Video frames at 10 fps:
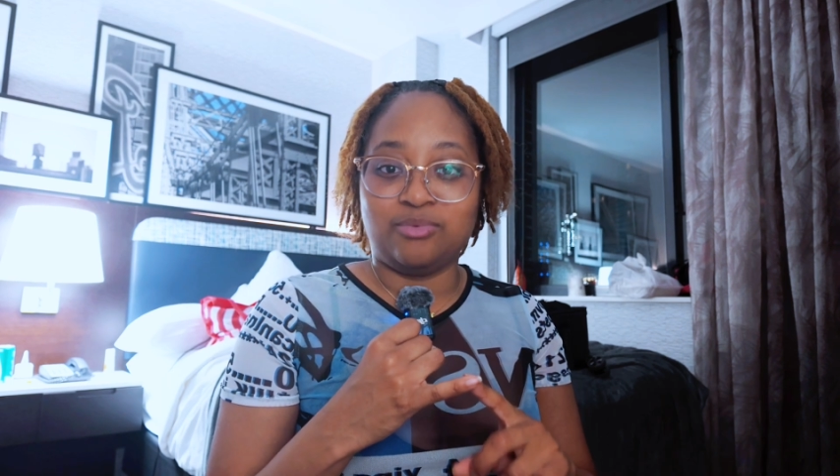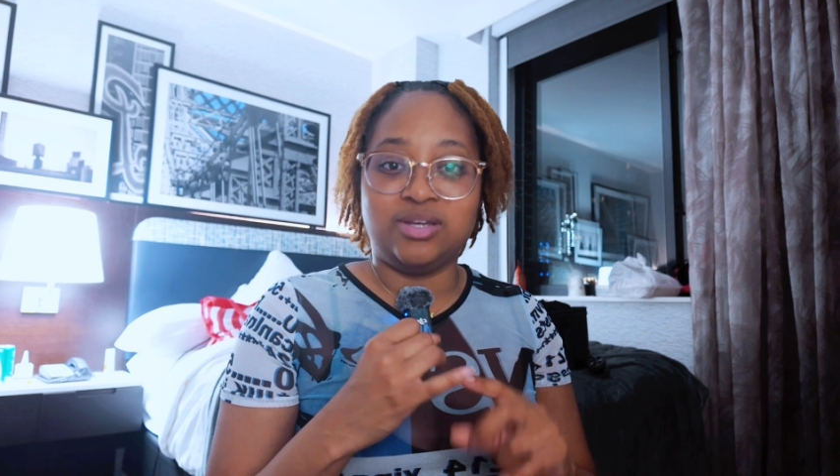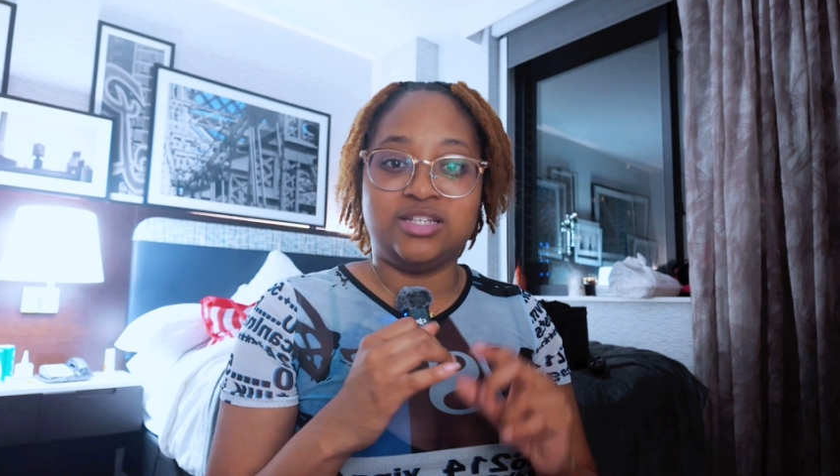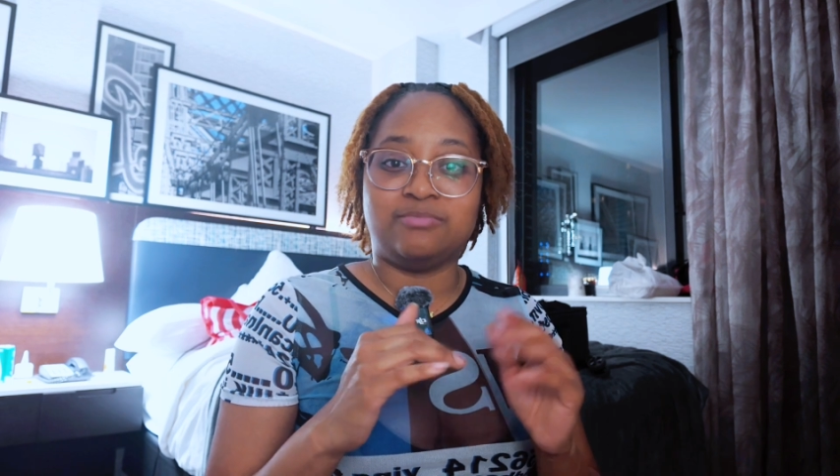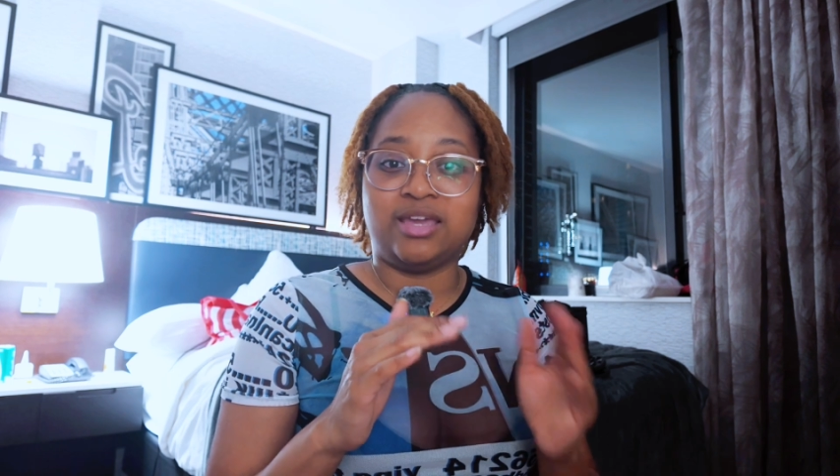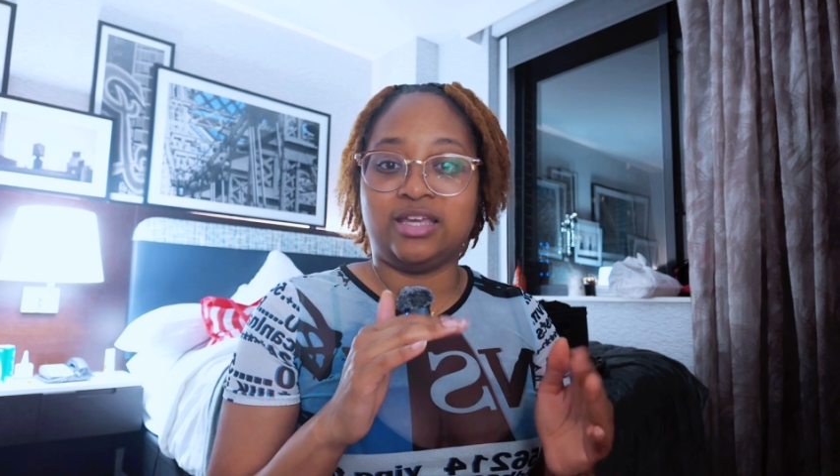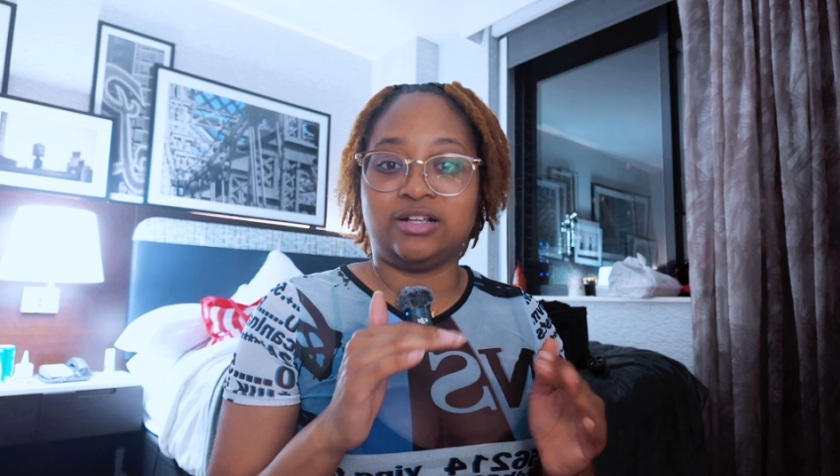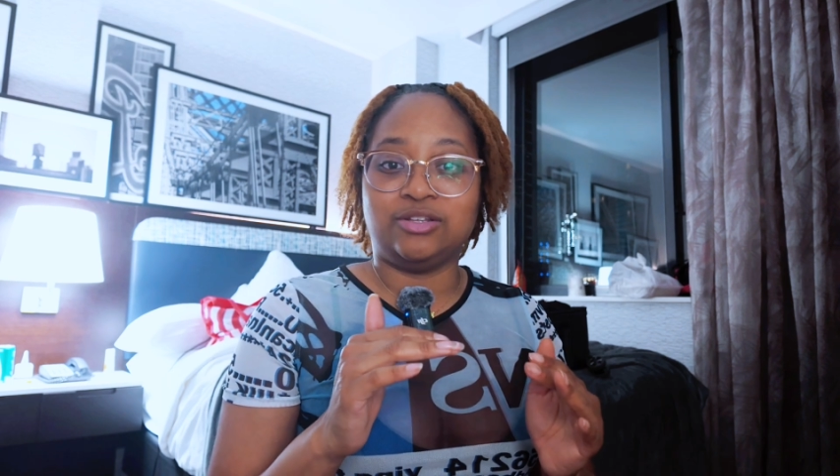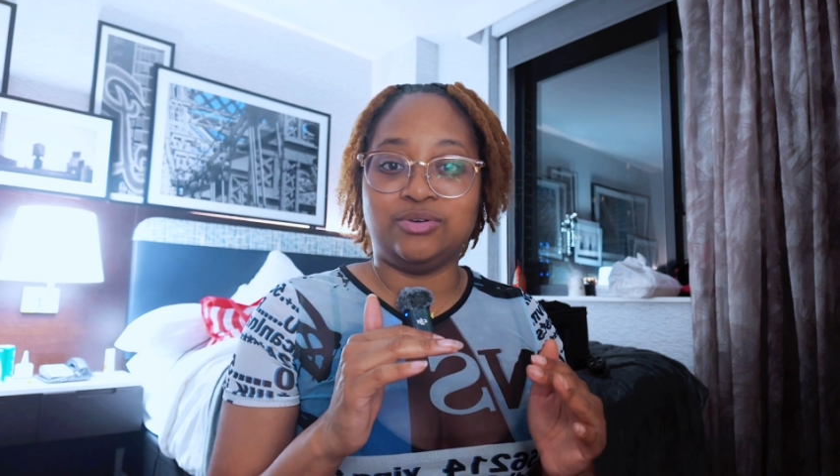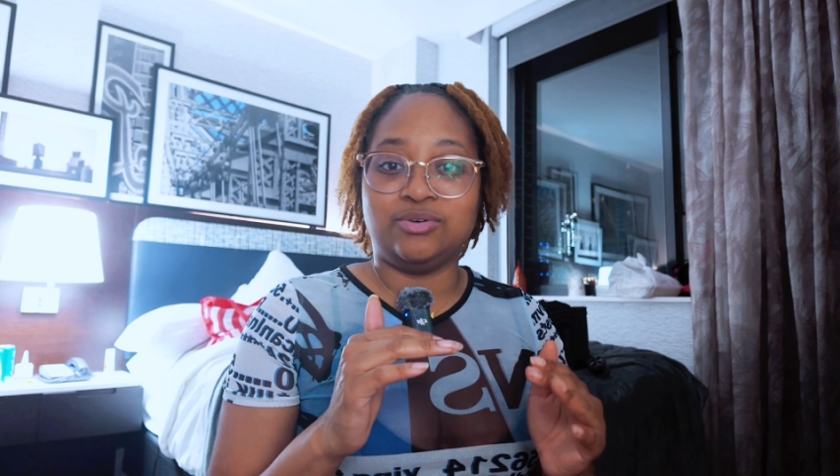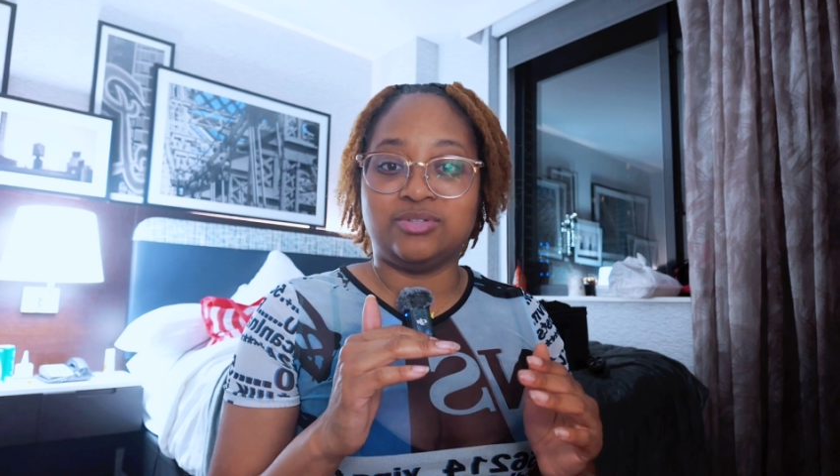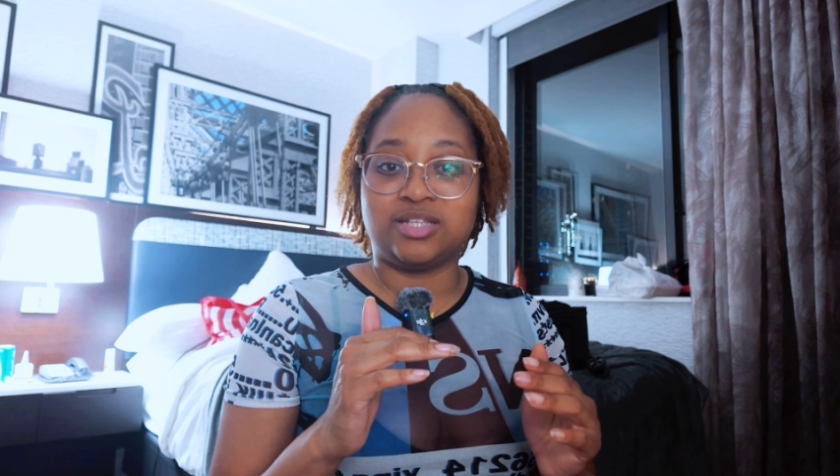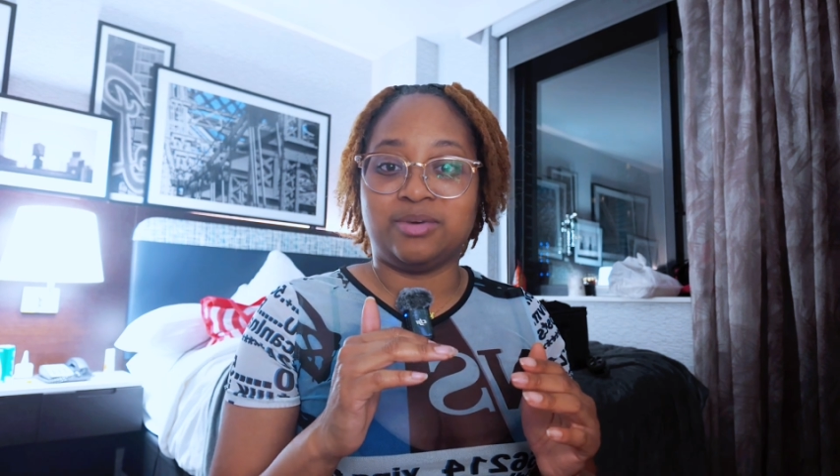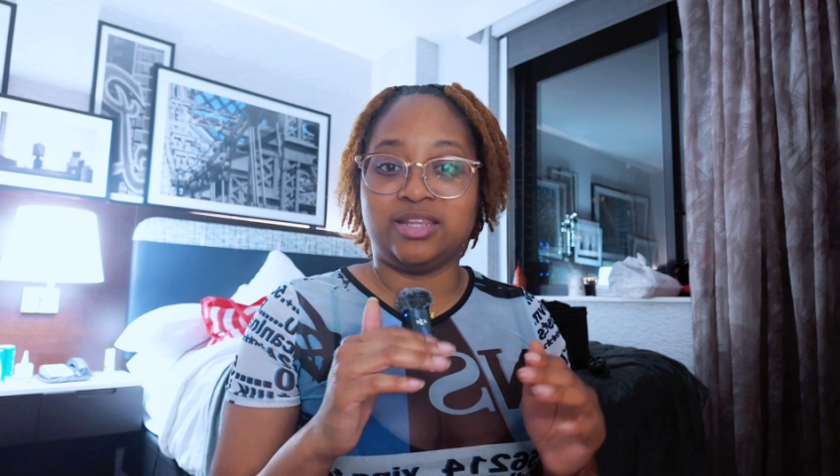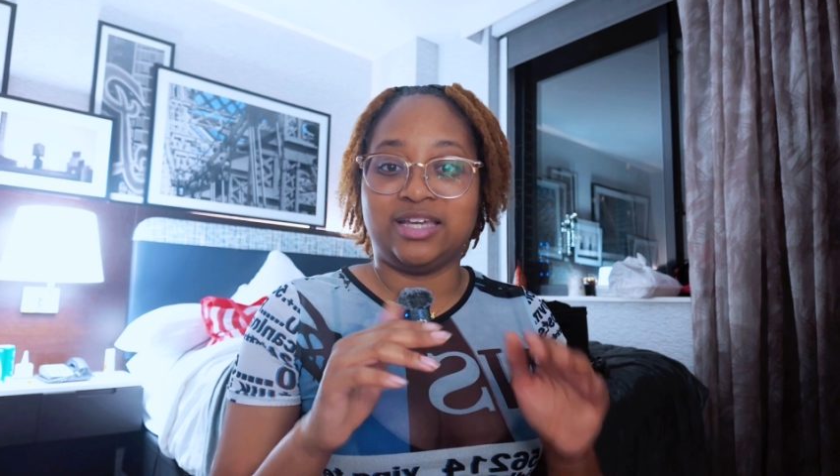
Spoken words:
which may include some of the